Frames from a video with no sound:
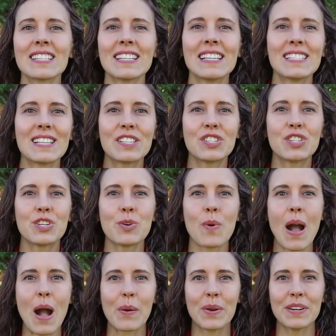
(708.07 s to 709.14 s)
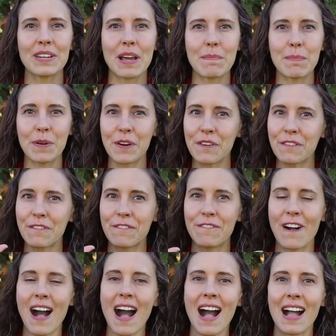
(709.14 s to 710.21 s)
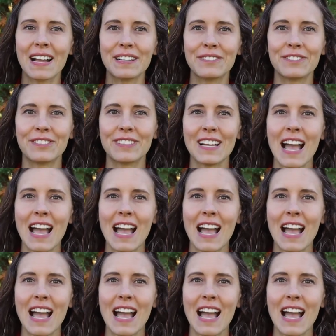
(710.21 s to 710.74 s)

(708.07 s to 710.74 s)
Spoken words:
leads us to our number 5.